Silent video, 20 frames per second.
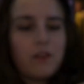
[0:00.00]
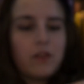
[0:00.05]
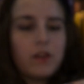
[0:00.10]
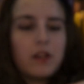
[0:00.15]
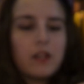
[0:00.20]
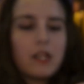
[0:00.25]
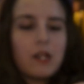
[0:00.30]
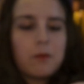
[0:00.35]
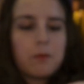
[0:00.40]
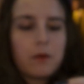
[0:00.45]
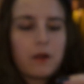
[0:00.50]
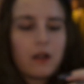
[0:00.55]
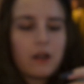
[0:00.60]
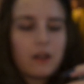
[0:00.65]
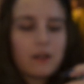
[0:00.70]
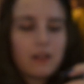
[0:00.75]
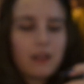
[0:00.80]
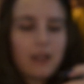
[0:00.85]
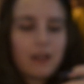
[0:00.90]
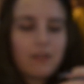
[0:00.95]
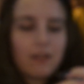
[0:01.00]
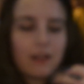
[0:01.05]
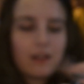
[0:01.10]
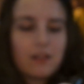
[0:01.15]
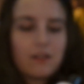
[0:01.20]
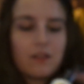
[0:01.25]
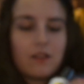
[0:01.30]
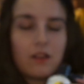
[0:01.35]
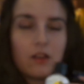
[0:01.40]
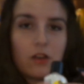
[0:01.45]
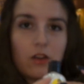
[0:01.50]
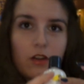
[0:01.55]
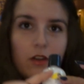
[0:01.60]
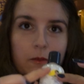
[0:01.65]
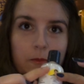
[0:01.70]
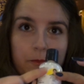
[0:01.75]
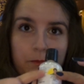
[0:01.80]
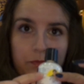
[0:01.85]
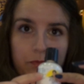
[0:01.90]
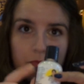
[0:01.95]
ever you get a product that has like the
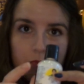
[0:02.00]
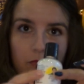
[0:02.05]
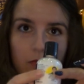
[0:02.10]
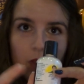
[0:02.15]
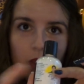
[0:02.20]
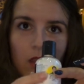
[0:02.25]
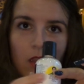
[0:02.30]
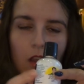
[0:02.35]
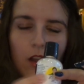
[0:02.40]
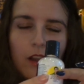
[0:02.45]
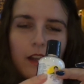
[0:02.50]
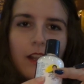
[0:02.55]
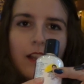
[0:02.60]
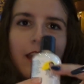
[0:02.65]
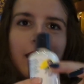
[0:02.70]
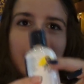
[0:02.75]
sticker on it